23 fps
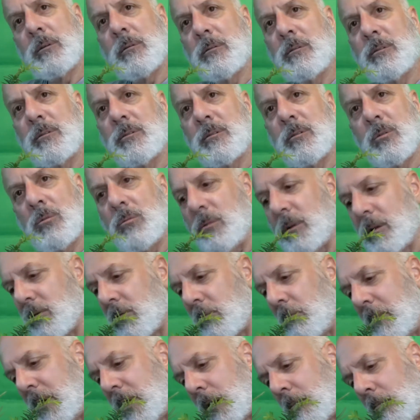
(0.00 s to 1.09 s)
just do little
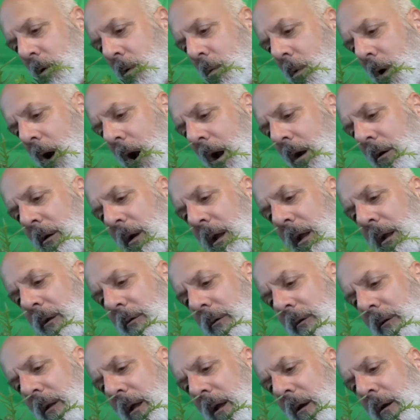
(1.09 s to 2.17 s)
minimal wiring
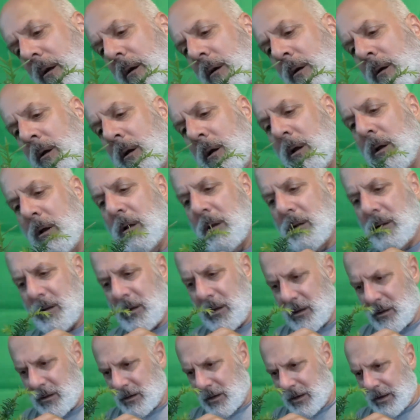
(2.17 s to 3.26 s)
here and there
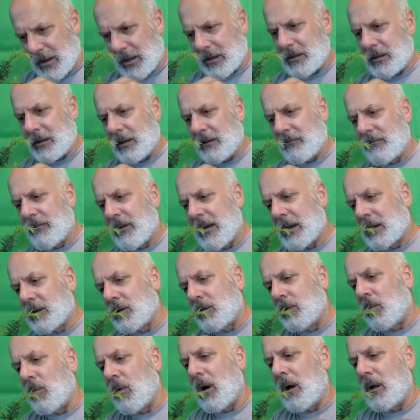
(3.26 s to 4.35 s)
to get the effect
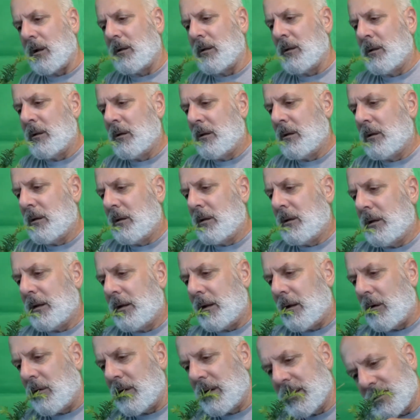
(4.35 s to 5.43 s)
you
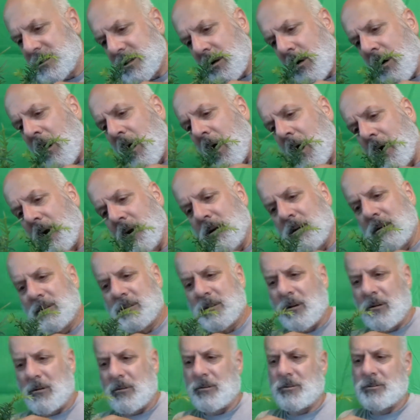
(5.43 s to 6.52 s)
want. It is an art,
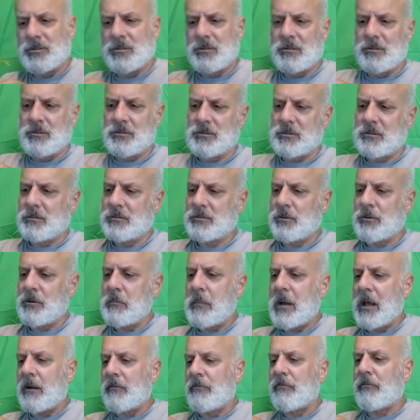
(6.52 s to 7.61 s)
so there's a certain
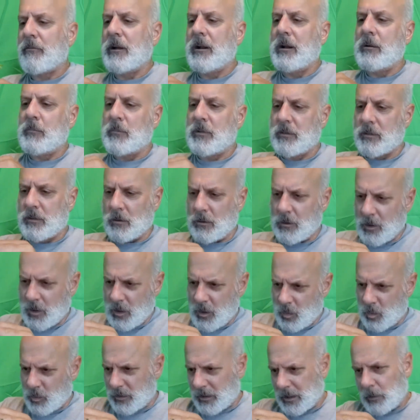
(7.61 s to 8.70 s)
amount of freedom
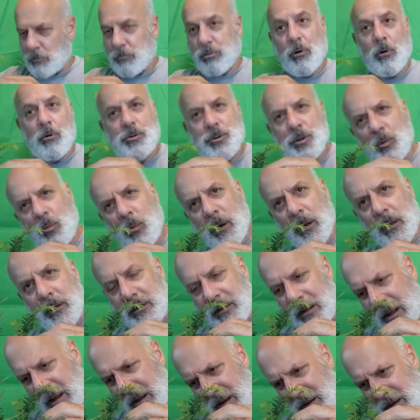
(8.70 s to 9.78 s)
with the approach you want
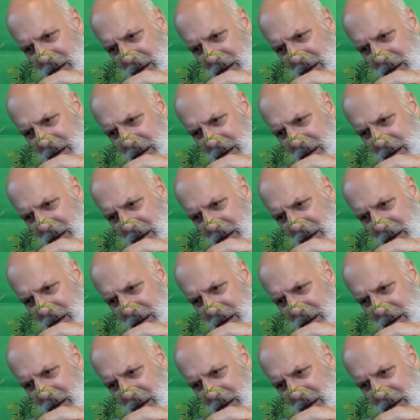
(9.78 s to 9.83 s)
to take,